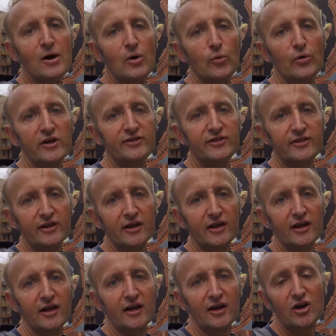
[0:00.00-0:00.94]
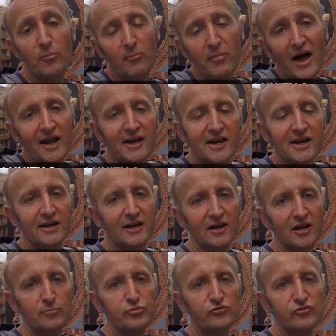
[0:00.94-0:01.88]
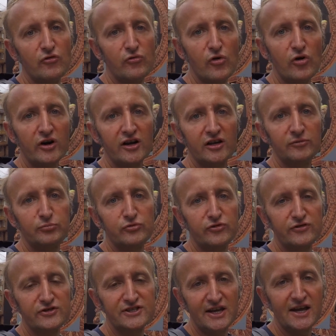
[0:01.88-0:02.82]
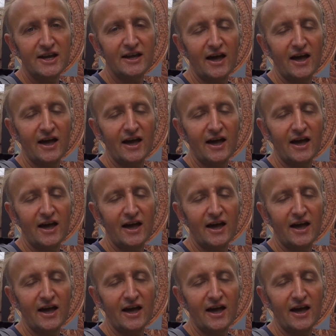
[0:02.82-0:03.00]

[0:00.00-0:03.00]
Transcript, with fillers: with uh, combining uh, proof of work and proof of stake,